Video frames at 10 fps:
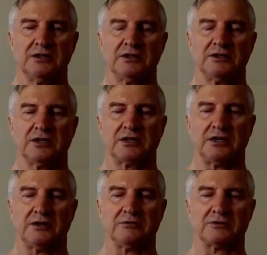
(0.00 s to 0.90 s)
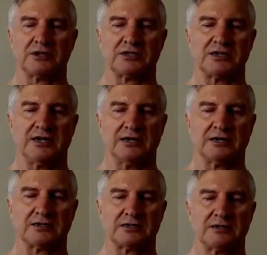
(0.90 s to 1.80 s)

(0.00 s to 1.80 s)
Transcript: to kill the slugs.